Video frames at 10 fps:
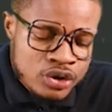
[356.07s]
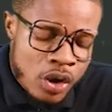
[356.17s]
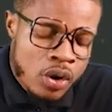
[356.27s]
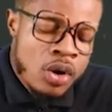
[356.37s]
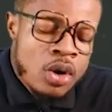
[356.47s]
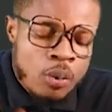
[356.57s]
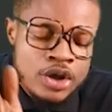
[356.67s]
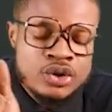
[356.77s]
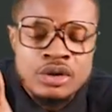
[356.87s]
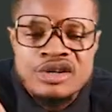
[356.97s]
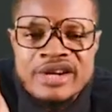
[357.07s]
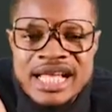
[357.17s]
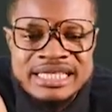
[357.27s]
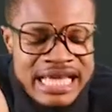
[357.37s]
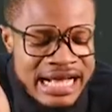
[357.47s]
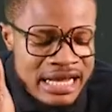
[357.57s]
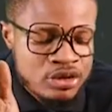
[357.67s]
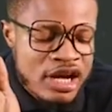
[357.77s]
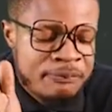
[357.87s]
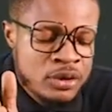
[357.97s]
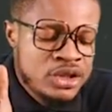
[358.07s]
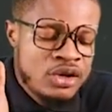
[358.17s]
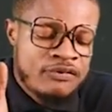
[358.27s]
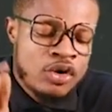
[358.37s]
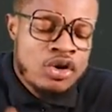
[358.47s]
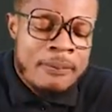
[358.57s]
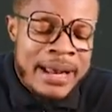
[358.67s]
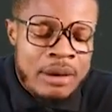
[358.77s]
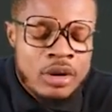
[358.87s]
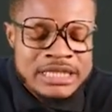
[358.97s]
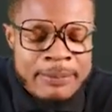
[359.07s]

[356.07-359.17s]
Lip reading: So once you create the account, you are putting your phone number. What